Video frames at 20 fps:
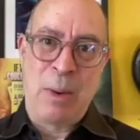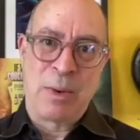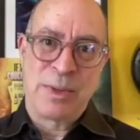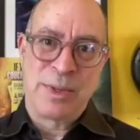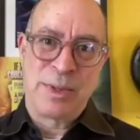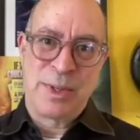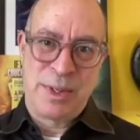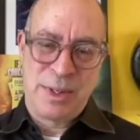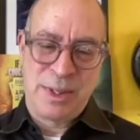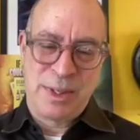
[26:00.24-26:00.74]
our
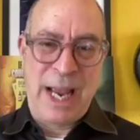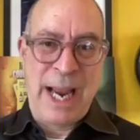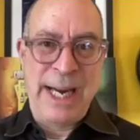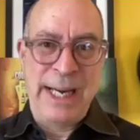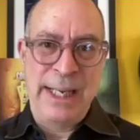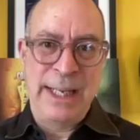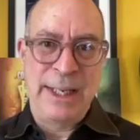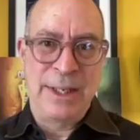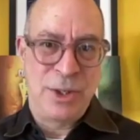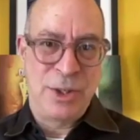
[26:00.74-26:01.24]

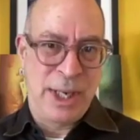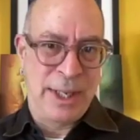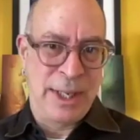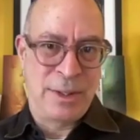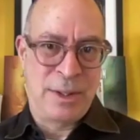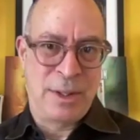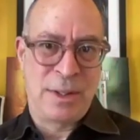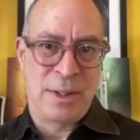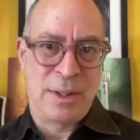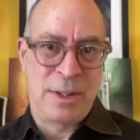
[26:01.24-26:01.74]
society
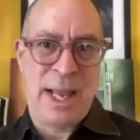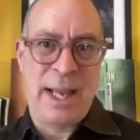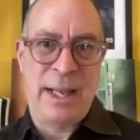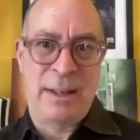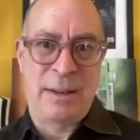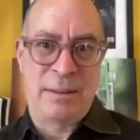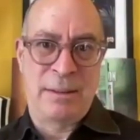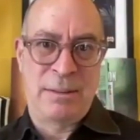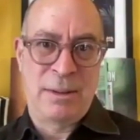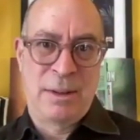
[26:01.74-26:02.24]
changes
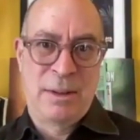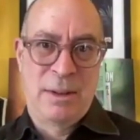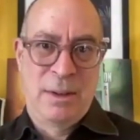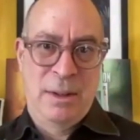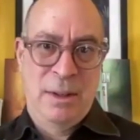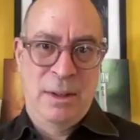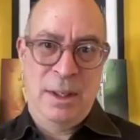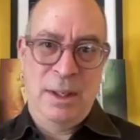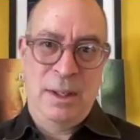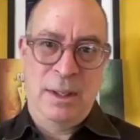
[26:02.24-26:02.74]
and
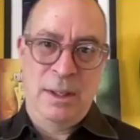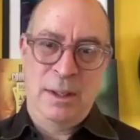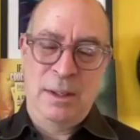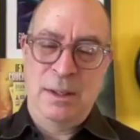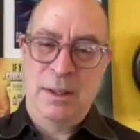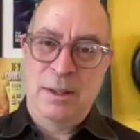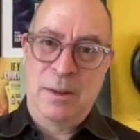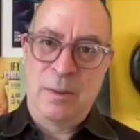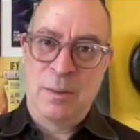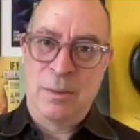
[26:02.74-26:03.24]

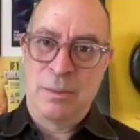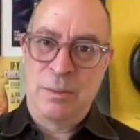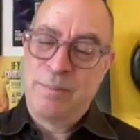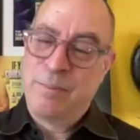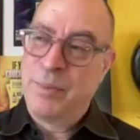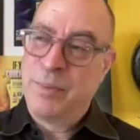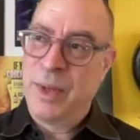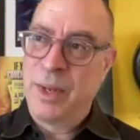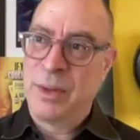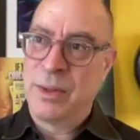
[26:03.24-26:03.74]

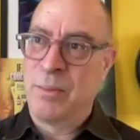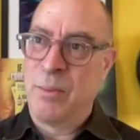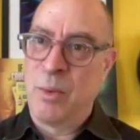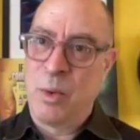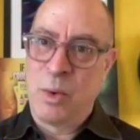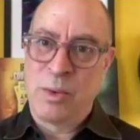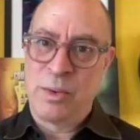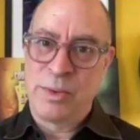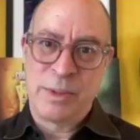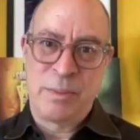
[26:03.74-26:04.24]
the
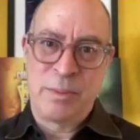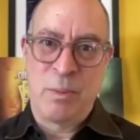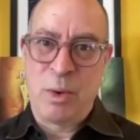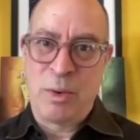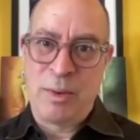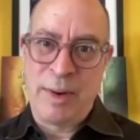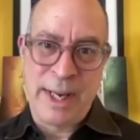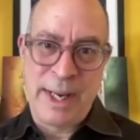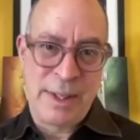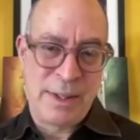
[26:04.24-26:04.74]
morals and
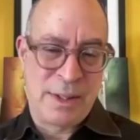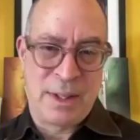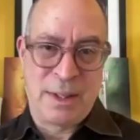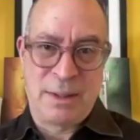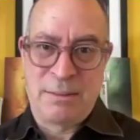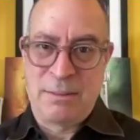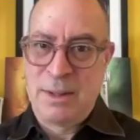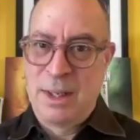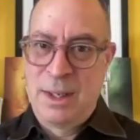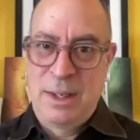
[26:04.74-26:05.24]
mores
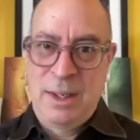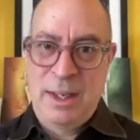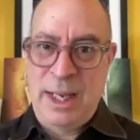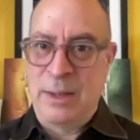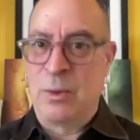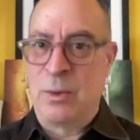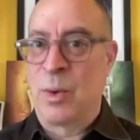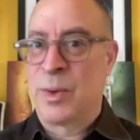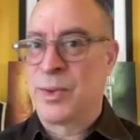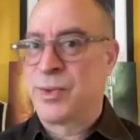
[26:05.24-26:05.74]
and
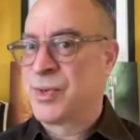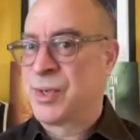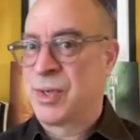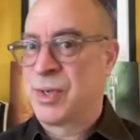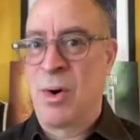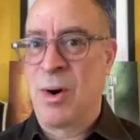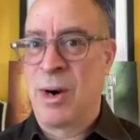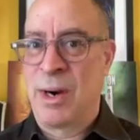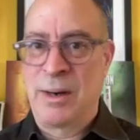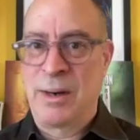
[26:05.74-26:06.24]
North
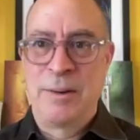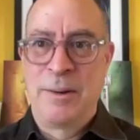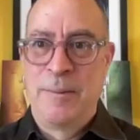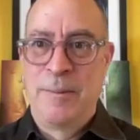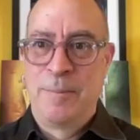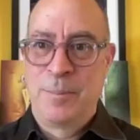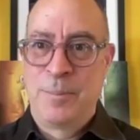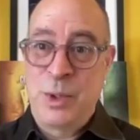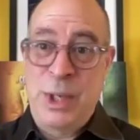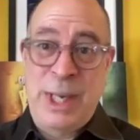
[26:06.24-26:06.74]
Star
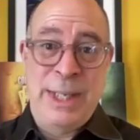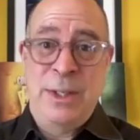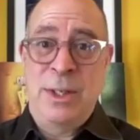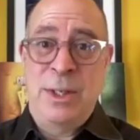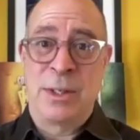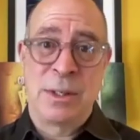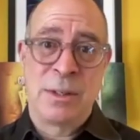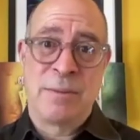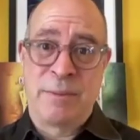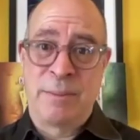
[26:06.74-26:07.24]

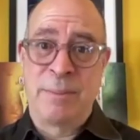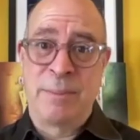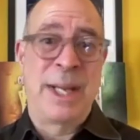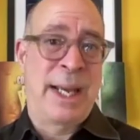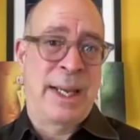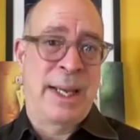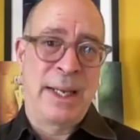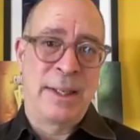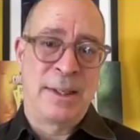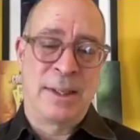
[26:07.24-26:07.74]
changes from
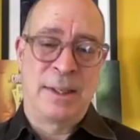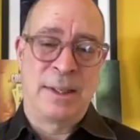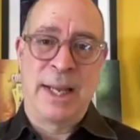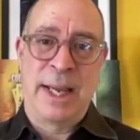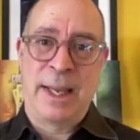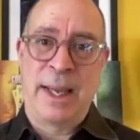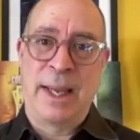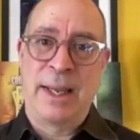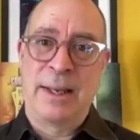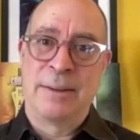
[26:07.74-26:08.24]
decade to
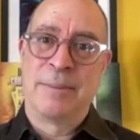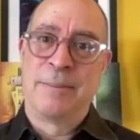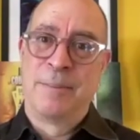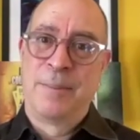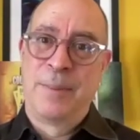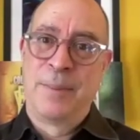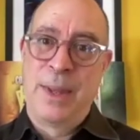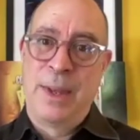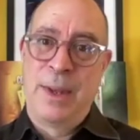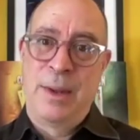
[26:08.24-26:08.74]
decade.
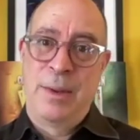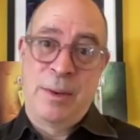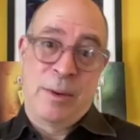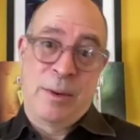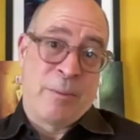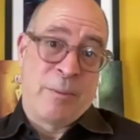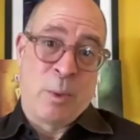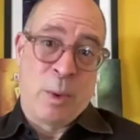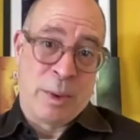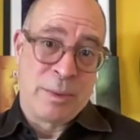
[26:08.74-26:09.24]

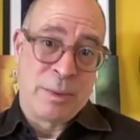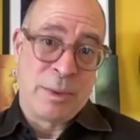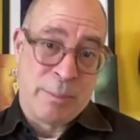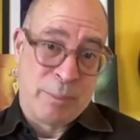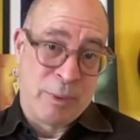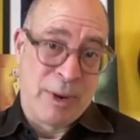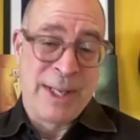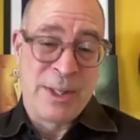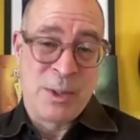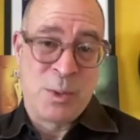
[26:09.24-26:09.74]
Therefore, the
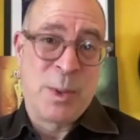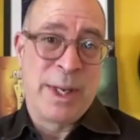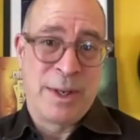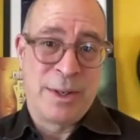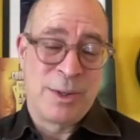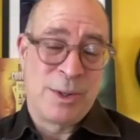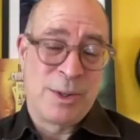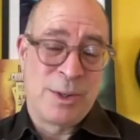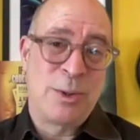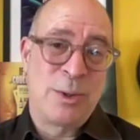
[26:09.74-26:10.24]
brands we
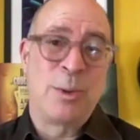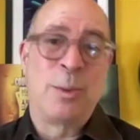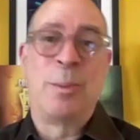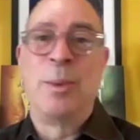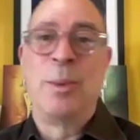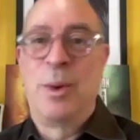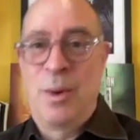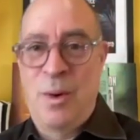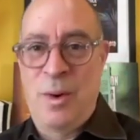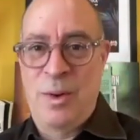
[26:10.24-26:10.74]

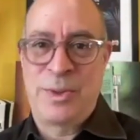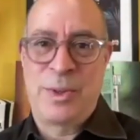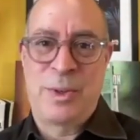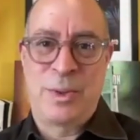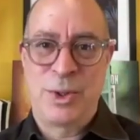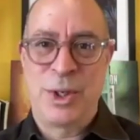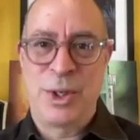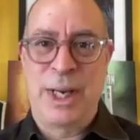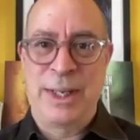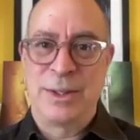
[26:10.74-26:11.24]
consume
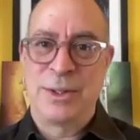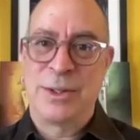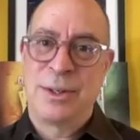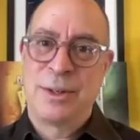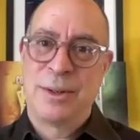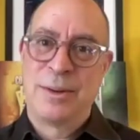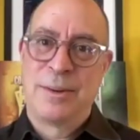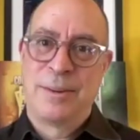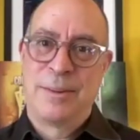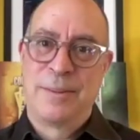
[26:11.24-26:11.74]
also
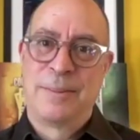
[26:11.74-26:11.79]
change.